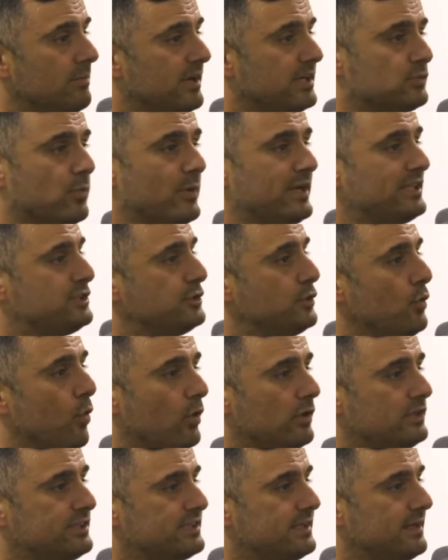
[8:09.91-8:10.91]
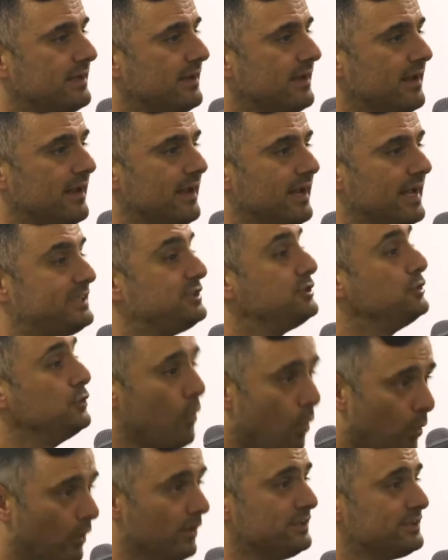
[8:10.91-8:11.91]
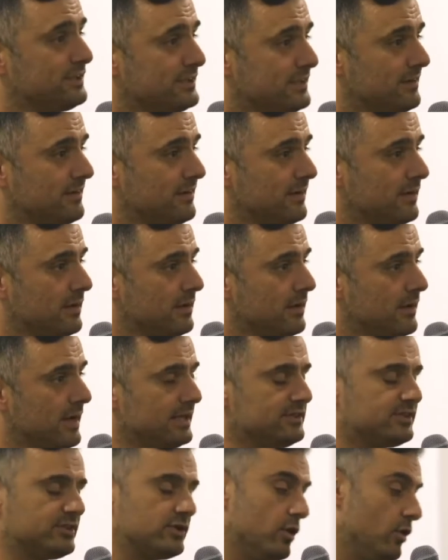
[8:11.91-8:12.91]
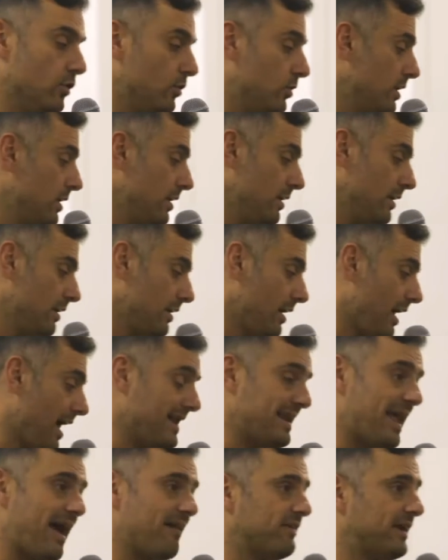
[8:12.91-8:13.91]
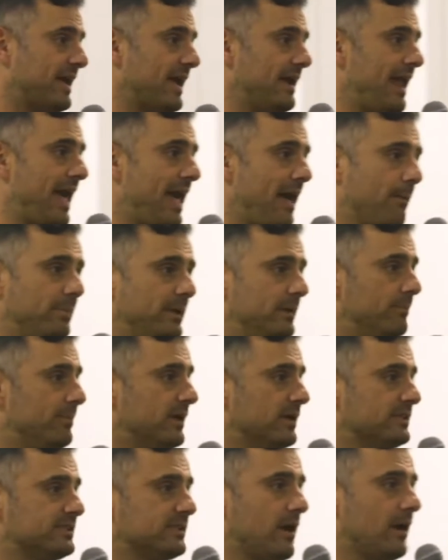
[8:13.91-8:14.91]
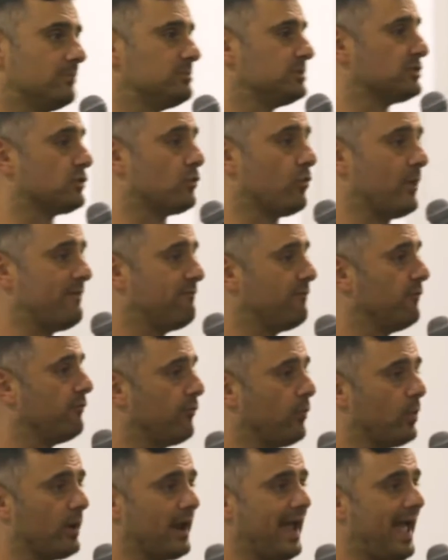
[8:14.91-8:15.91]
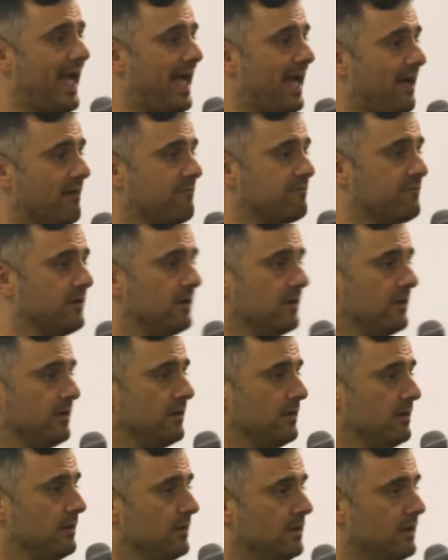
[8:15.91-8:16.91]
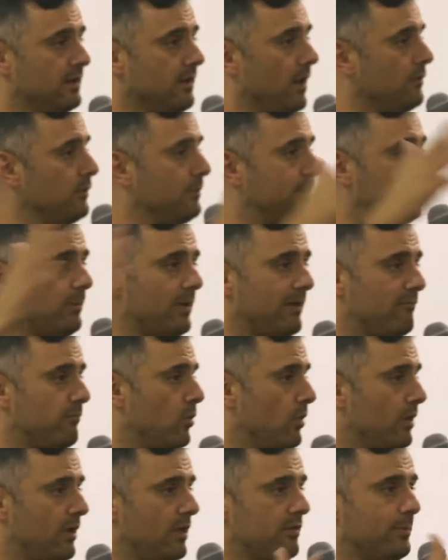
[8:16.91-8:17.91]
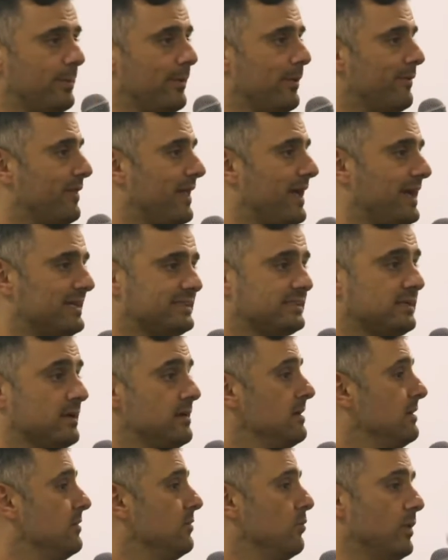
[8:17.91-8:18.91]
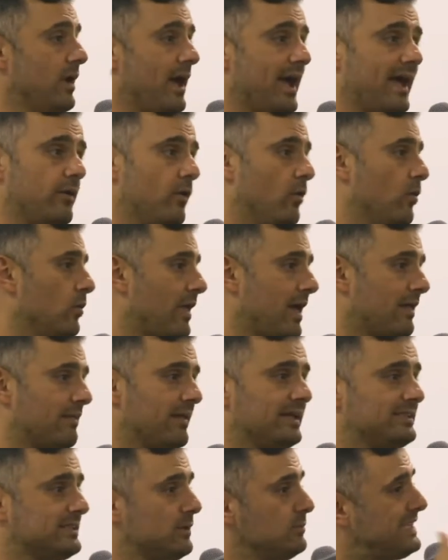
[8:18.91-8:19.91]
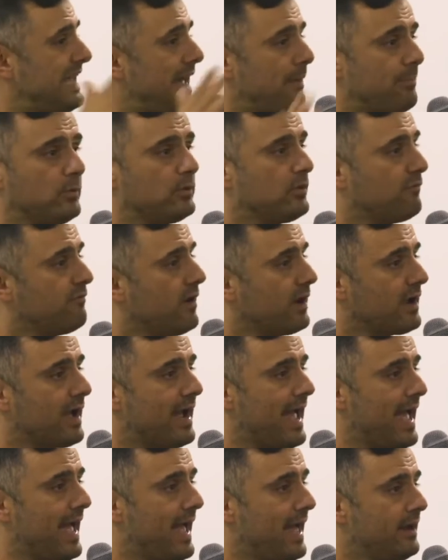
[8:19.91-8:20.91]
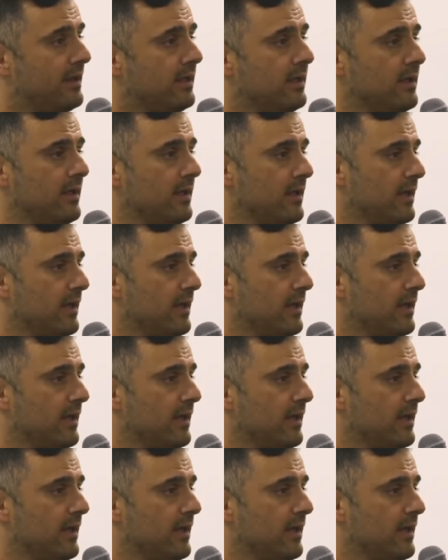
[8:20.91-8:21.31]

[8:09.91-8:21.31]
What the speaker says: Because when it's yours, it's yours. And so I navigate happy because I'm just grateful for what I have. And other people have more, other people have less. When I had a whole lot less, I was happy with the fuck I had.